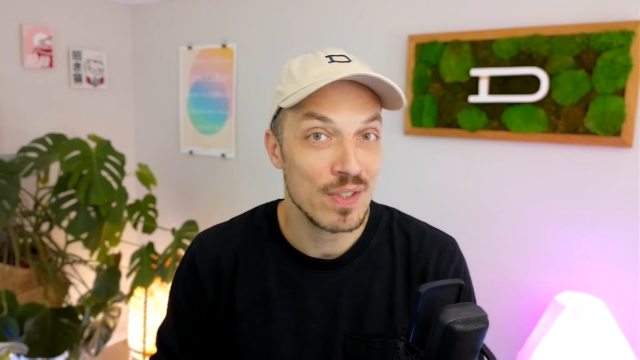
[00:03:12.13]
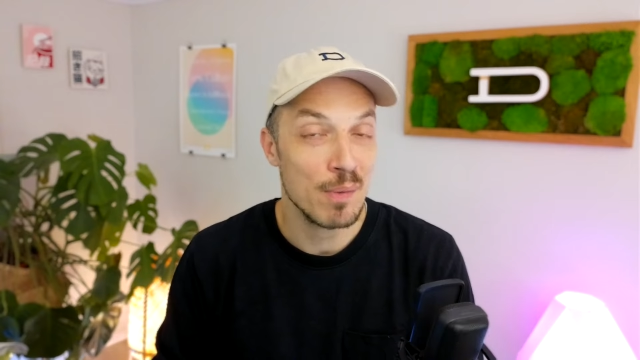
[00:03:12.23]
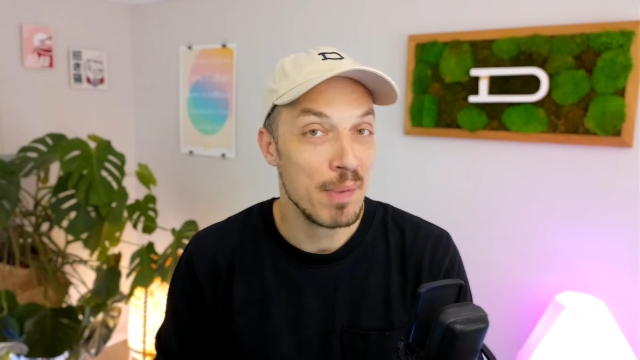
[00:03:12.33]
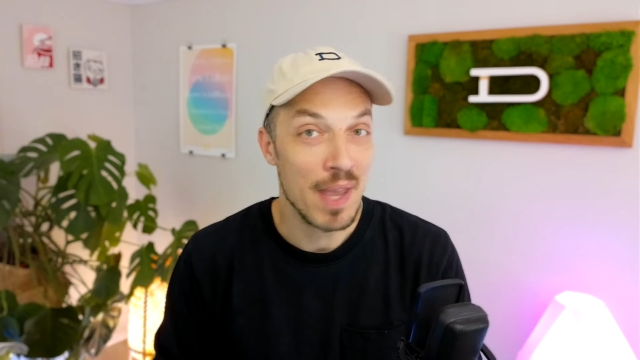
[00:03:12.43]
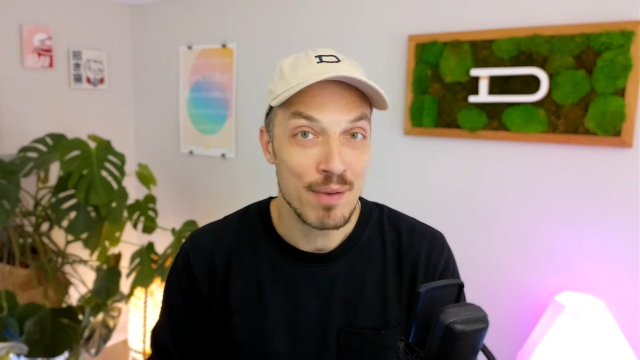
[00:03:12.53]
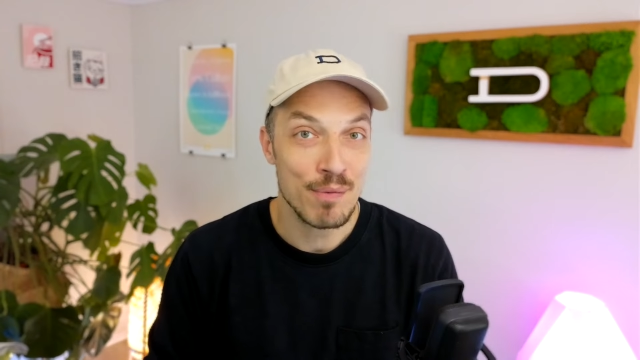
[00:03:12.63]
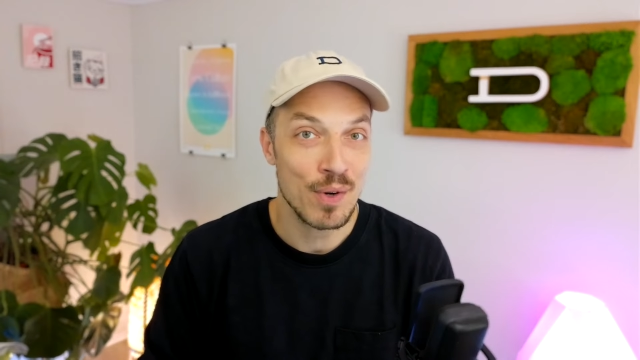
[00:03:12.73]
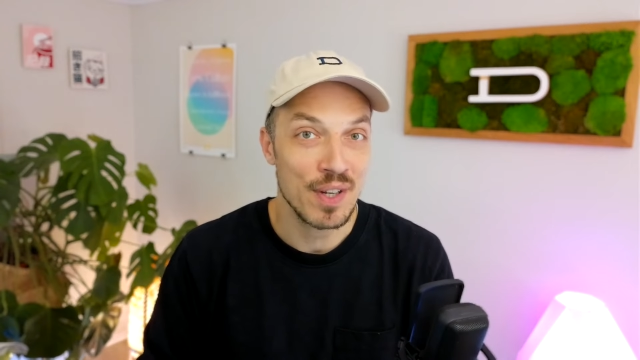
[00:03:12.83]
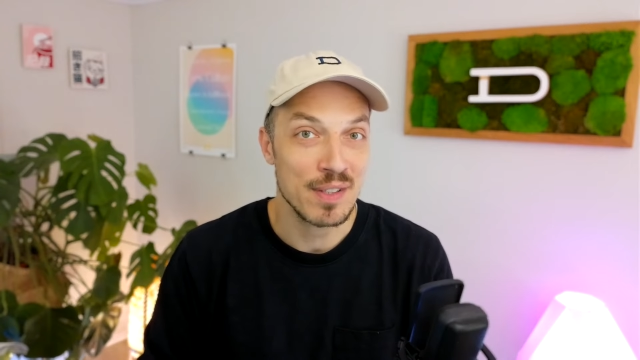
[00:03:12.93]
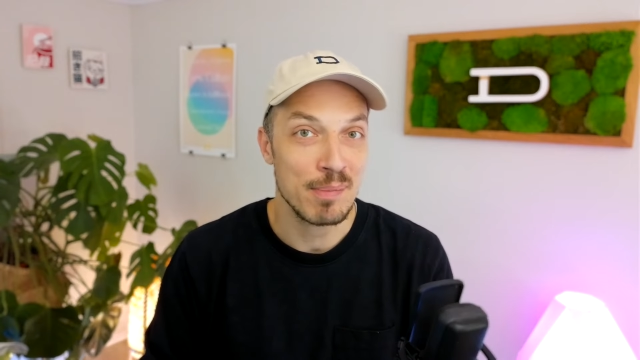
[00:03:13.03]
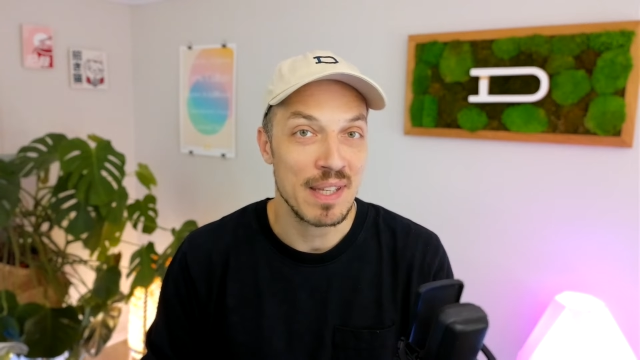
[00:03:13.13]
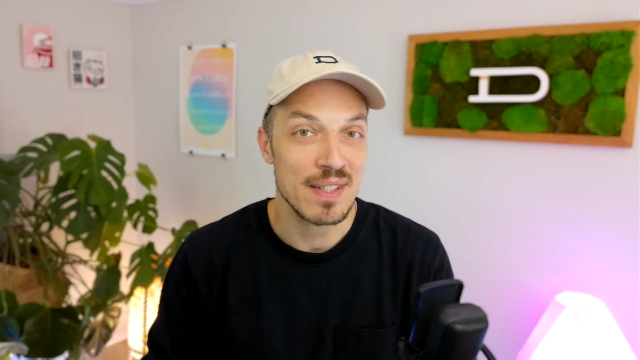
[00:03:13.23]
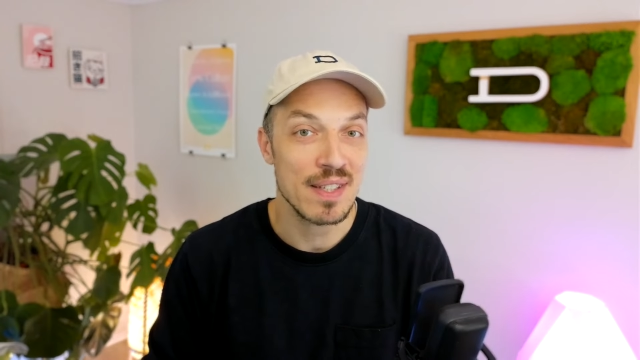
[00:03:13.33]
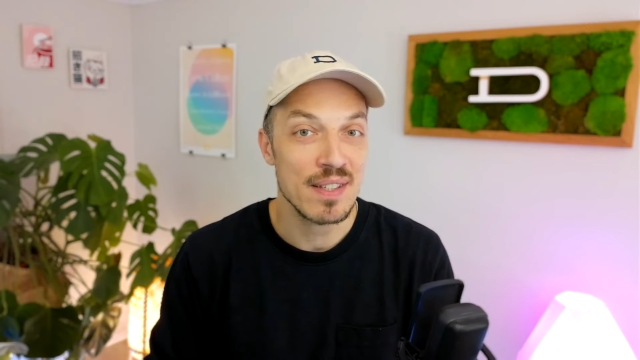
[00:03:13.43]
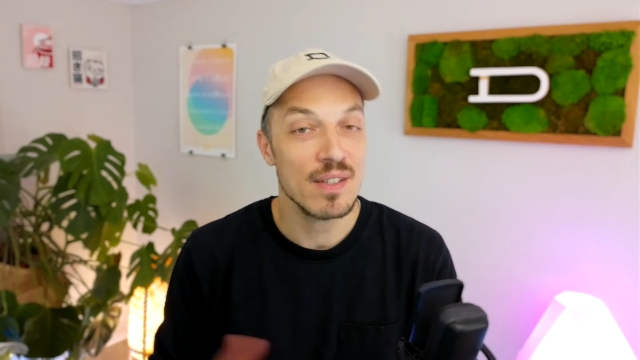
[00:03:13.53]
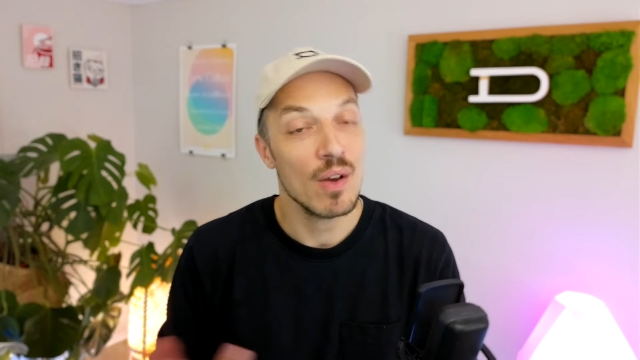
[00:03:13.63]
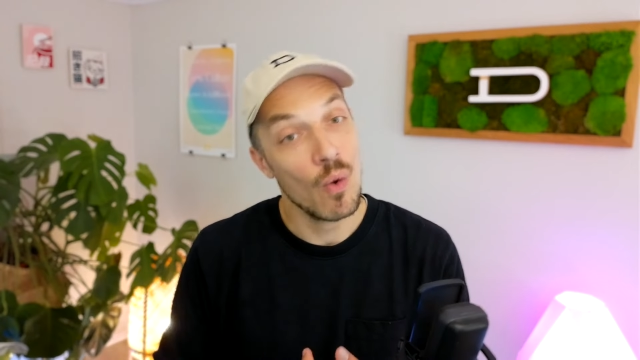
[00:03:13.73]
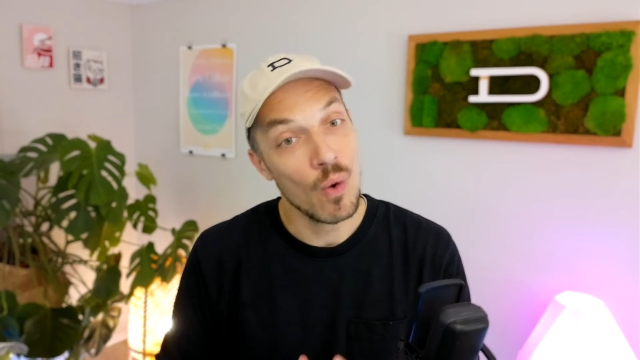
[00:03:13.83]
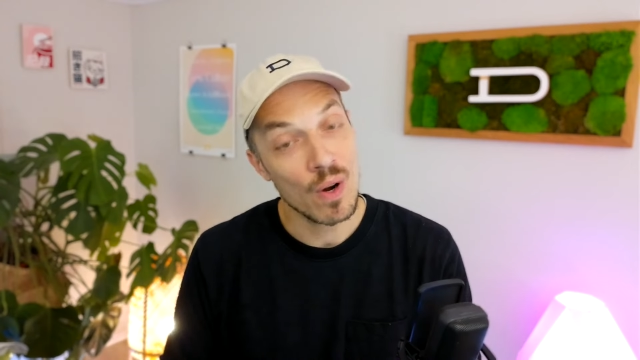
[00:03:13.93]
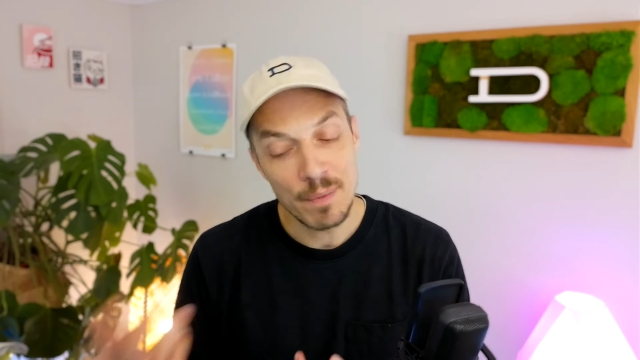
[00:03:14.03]
to pay for expenses,
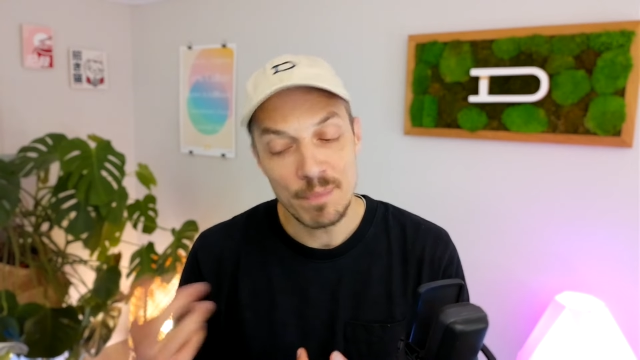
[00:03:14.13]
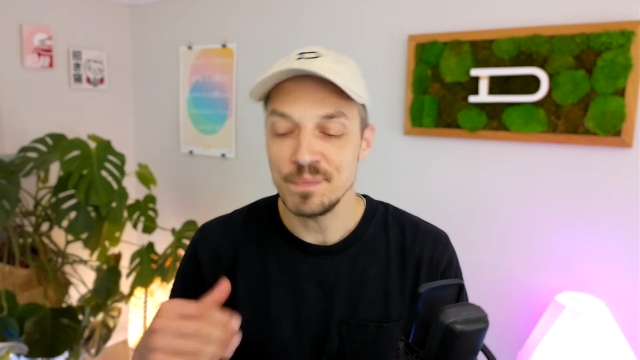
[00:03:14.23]
or